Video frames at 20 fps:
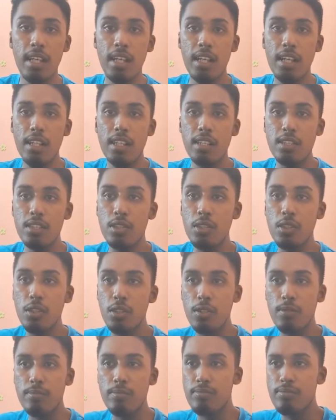
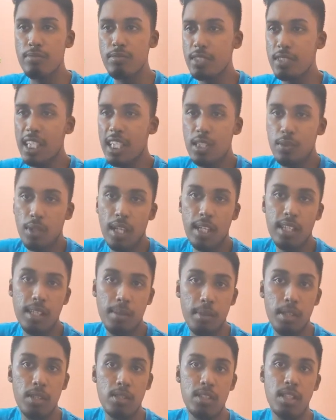So that is what I'm
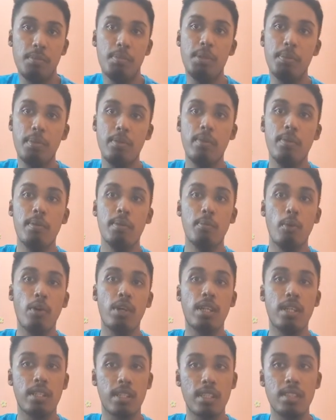coming to say. People will be more
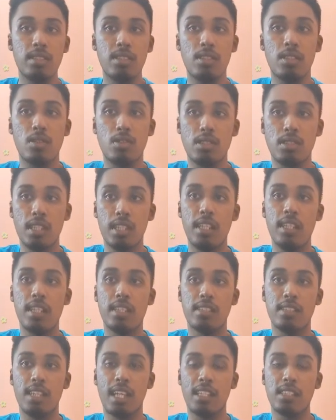interested to study the
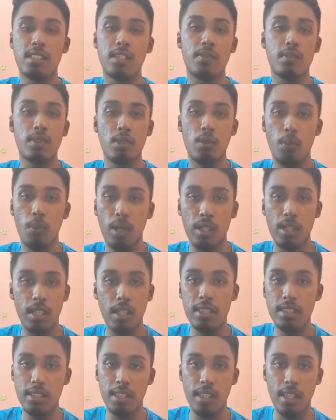science, even though what
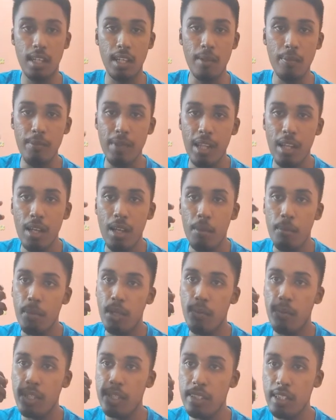religion they are. But
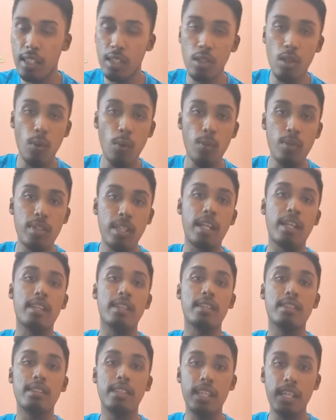when they know that
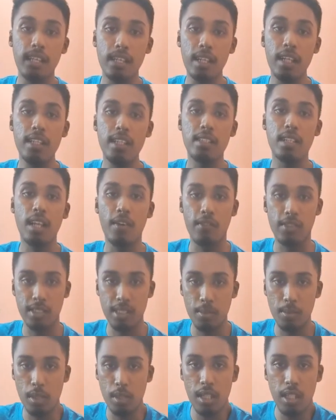their religion have a
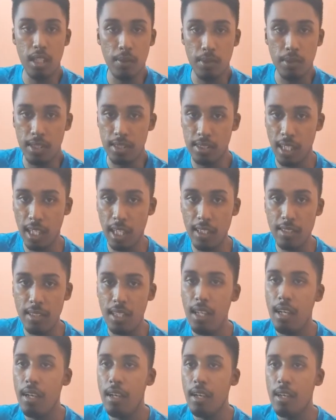similarity with science,
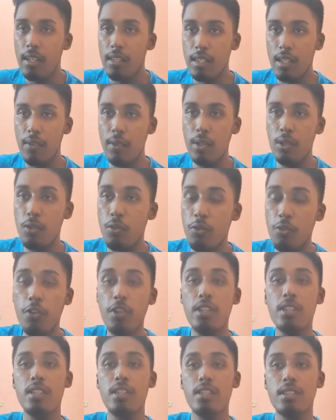they will do
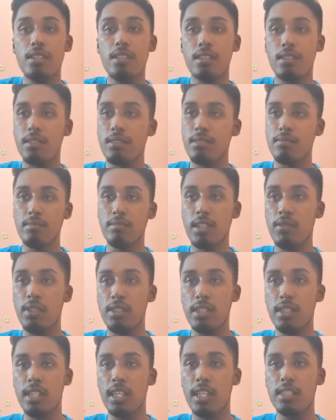further
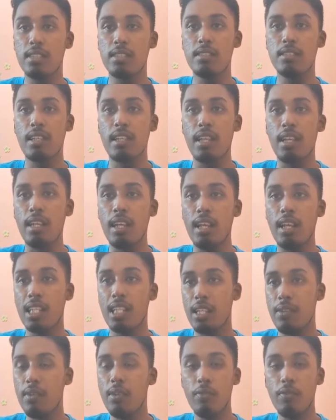investigation and
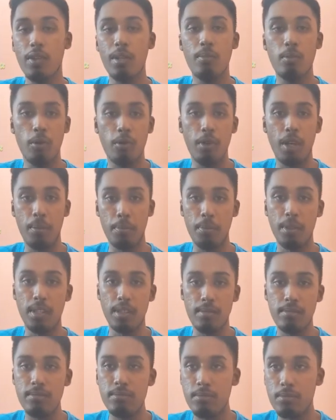they will feel more happy
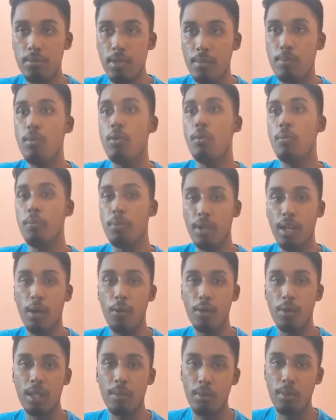and more proud
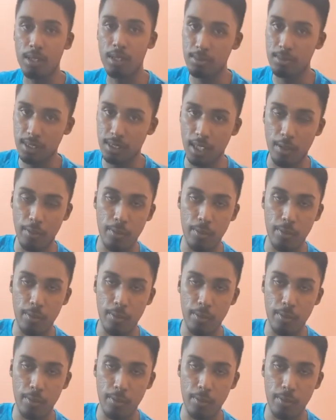about themselves.